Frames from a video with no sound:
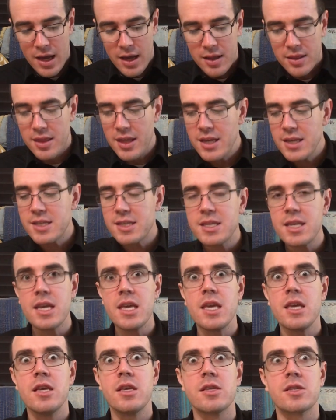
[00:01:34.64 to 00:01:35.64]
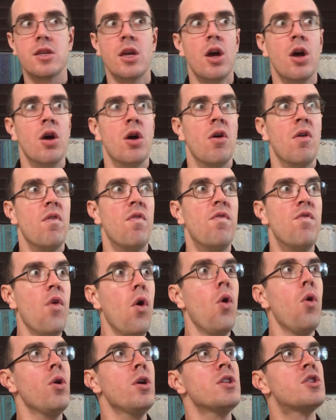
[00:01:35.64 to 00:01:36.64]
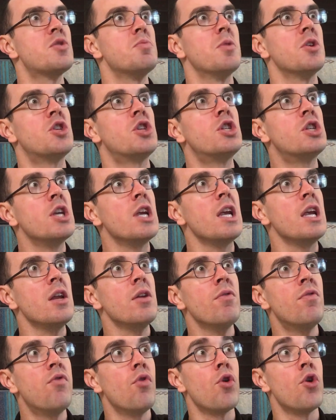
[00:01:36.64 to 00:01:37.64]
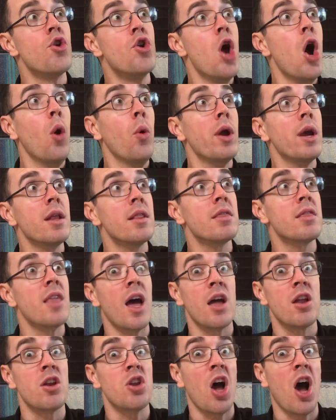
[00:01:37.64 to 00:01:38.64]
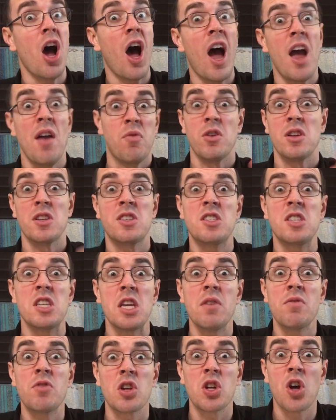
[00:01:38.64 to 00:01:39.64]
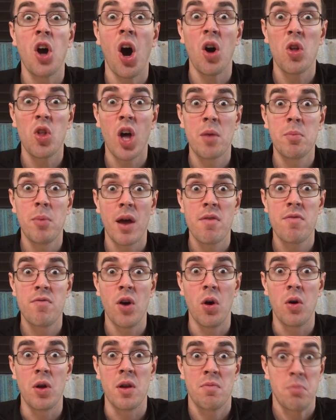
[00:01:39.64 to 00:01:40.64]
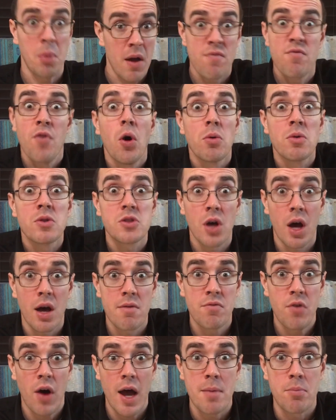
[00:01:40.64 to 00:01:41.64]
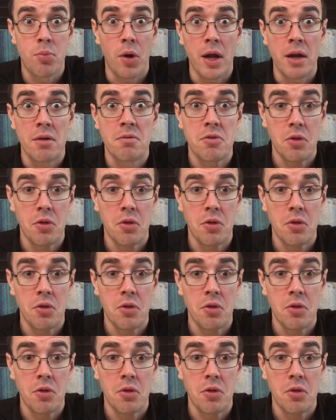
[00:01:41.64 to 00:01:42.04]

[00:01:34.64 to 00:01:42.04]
This is Ford's machine for knowing that I've received a call on my phone, if my phone's on vibrate.